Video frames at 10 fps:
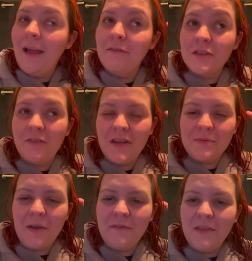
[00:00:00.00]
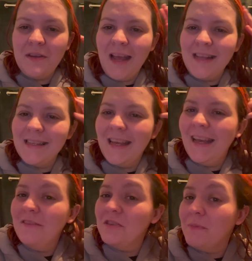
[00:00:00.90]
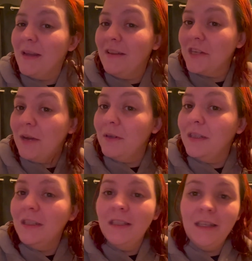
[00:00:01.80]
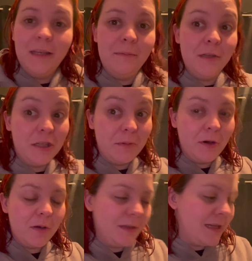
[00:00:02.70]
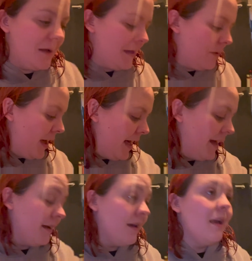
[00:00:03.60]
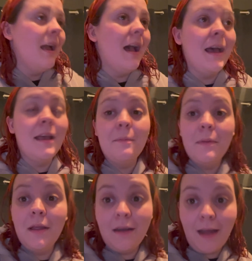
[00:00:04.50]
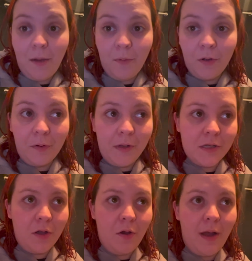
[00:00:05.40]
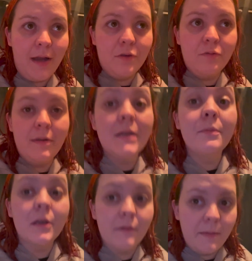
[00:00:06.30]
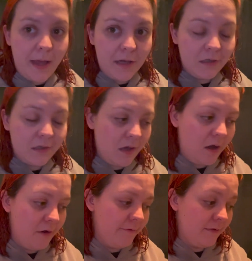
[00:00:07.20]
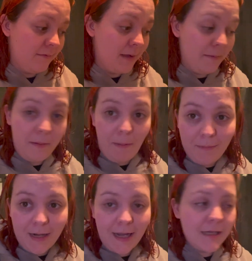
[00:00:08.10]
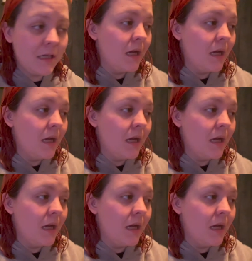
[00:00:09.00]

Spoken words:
I've just finished work for the day today. I've just been in the shower, as you can probably tell by the wet hair. I am now going to go and read buddy read pages of Glad My Mom Died.